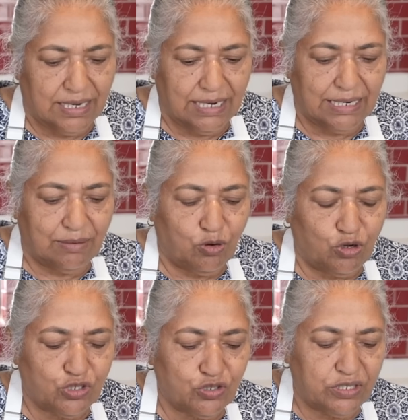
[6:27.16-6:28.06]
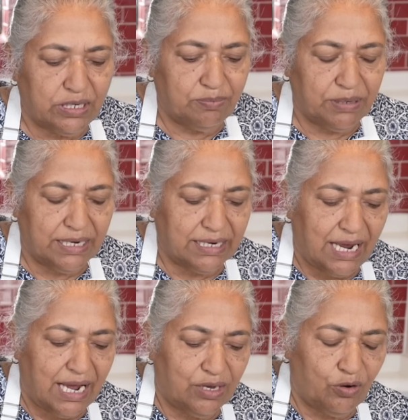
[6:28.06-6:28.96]
And I'm also keeping an
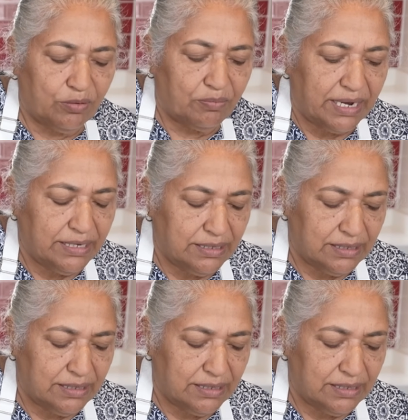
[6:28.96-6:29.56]
eye on my